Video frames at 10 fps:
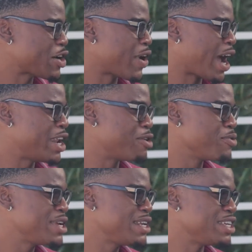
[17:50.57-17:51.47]
right? And it
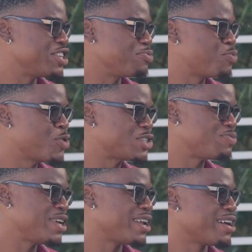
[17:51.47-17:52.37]
really puts
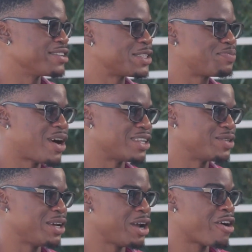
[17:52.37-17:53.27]
me in a spot
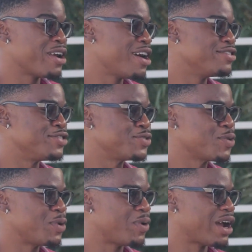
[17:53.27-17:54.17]
or in a
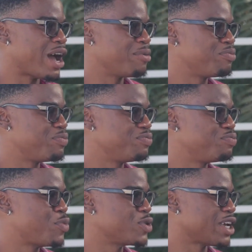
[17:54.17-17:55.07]
zone where I
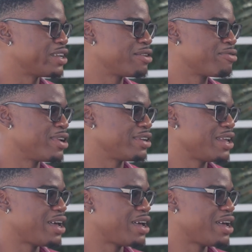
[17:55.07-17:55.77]
put a different